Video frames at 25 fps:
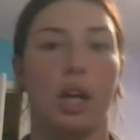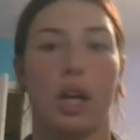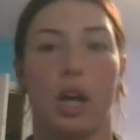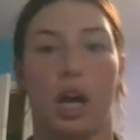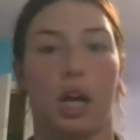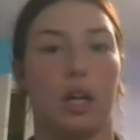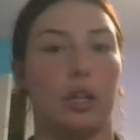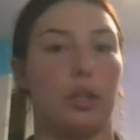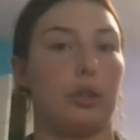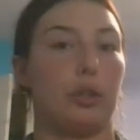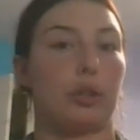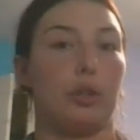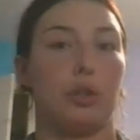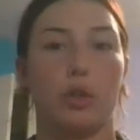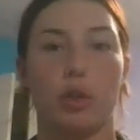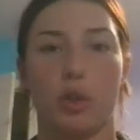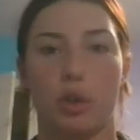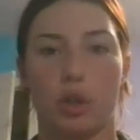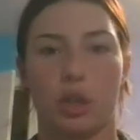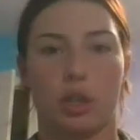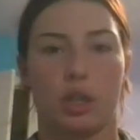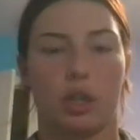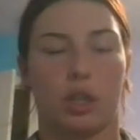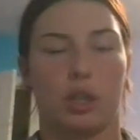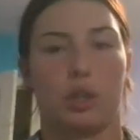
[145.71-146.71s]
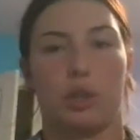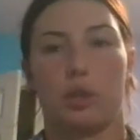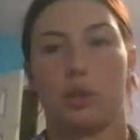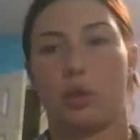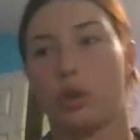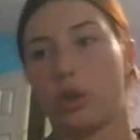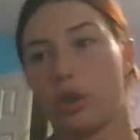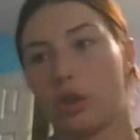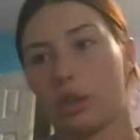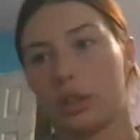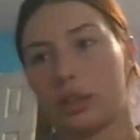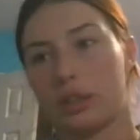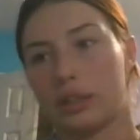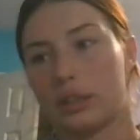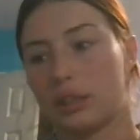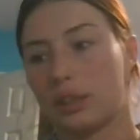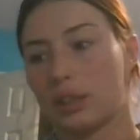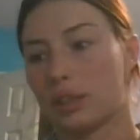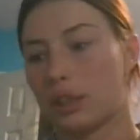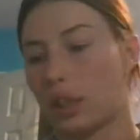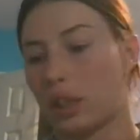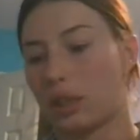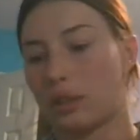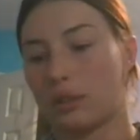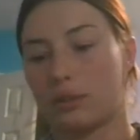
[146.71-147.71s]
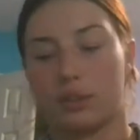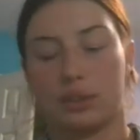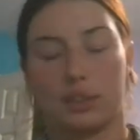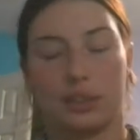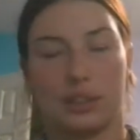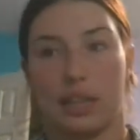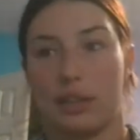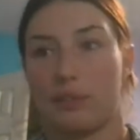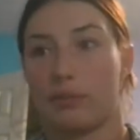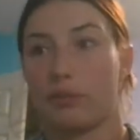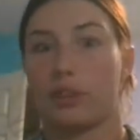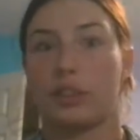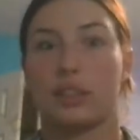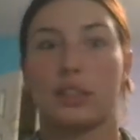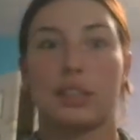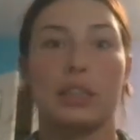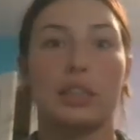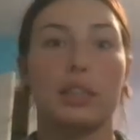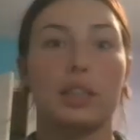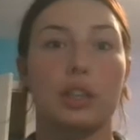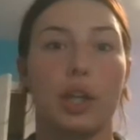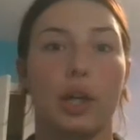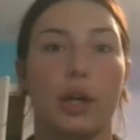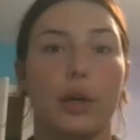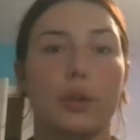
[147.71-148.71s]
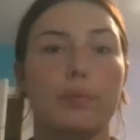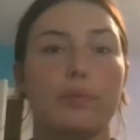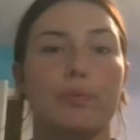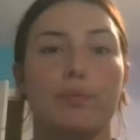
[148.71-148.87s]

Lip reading: on New York, on New Orleans, on San Francisco,